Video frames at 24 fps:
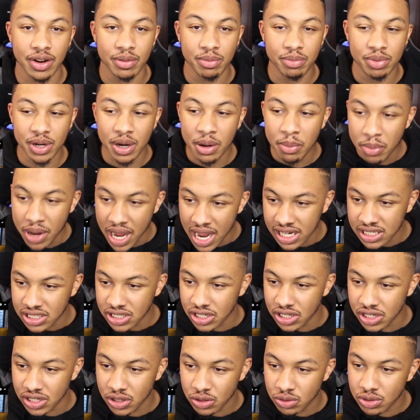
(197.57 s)
But
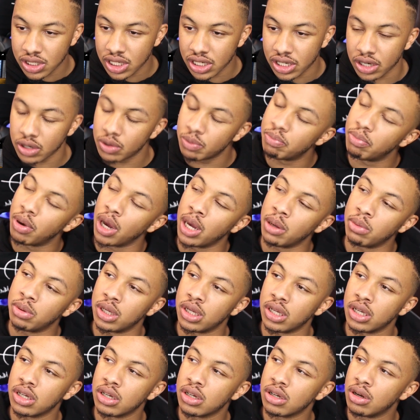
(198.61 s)
imagine you sitting there, baby,
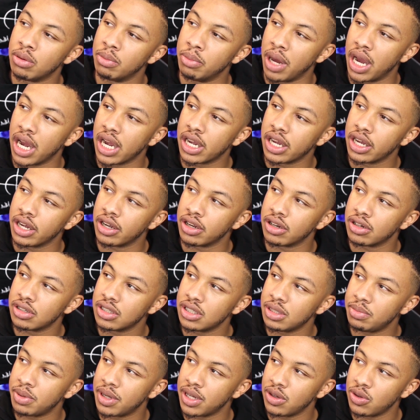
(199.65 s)
come back here.
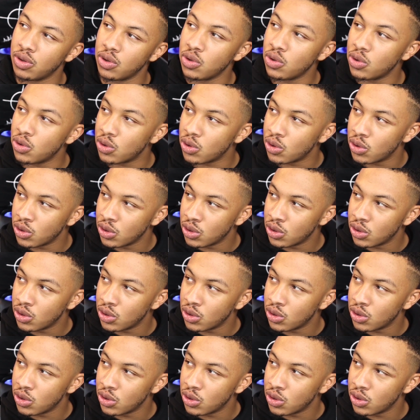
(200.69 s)
She like, oh.